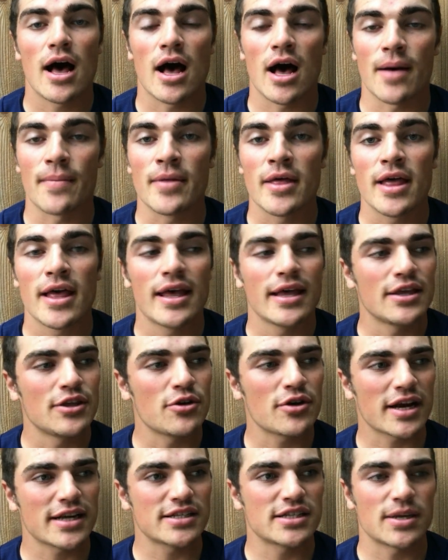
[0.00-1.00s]
Um,
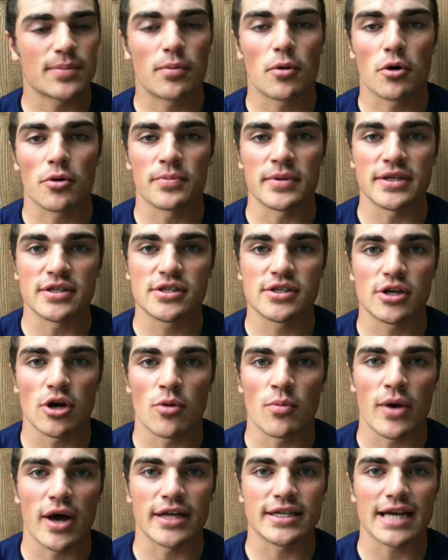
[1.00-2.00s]
your guys' support means
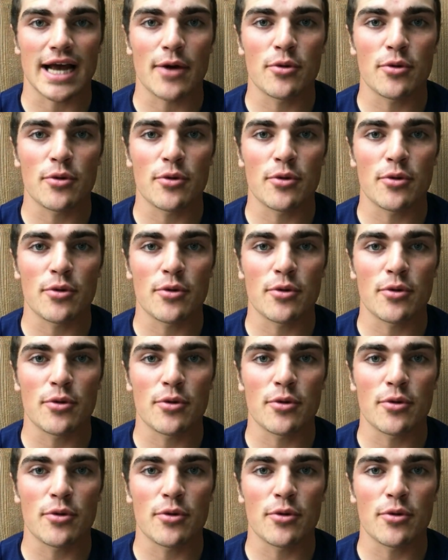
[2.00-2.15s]
so much.